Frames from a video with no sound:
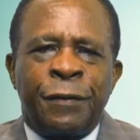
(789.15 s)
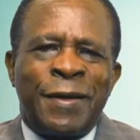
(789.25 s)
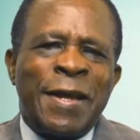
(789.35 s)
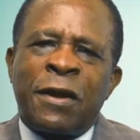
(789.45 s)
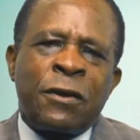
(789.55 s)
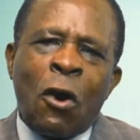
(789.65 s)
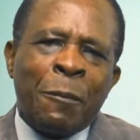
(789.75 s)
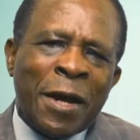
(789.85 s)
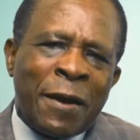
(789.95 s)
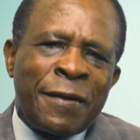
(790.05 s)
the
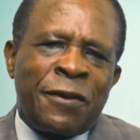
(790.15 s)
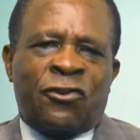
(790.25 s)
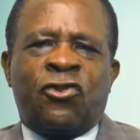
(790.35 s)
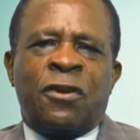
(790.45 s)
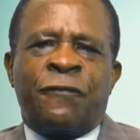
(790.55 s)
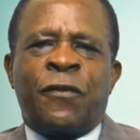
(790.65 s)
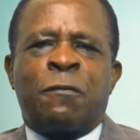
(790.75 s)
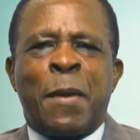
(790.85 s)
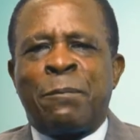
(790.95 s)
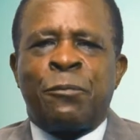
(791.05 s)
economic condition of its
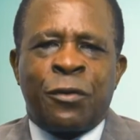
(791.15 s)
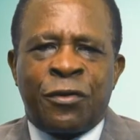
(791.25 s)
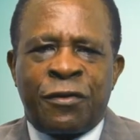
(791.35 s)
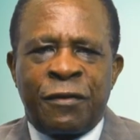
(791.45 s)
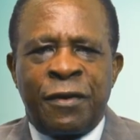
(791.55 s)
members